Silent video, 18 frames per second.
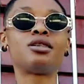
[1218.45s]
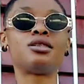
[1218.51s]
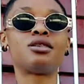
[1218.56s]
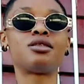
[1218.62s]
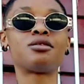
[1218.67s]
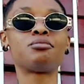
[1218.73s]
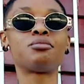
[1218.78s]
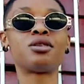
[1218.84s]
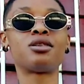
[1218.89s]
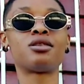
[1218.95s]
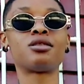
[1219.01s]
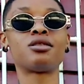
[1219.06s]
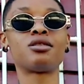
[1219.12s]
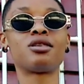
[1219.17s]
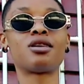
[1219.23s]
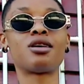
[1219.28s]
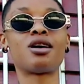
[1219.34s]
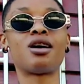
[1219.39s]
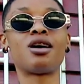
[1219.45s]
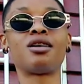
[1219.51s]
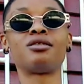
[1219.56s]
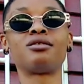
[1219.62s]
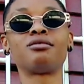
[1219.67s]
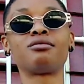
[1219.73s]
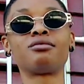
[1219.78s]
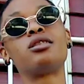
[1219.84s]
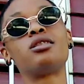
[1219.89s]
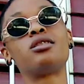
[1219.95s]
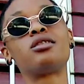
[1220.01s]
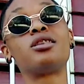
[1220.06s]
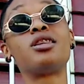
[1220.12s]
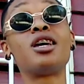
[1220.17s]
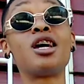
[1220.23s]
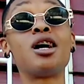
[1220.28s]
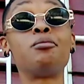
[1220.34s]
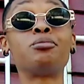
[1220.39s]
You see me? And
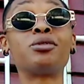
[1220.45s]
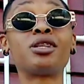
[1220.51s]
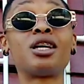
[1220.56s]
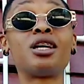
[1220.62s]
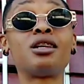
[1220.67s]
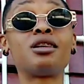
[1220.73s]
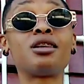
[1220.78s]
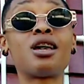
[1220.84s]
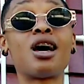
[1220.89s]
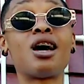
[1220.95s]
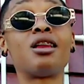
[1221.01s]
today I'm Glenn,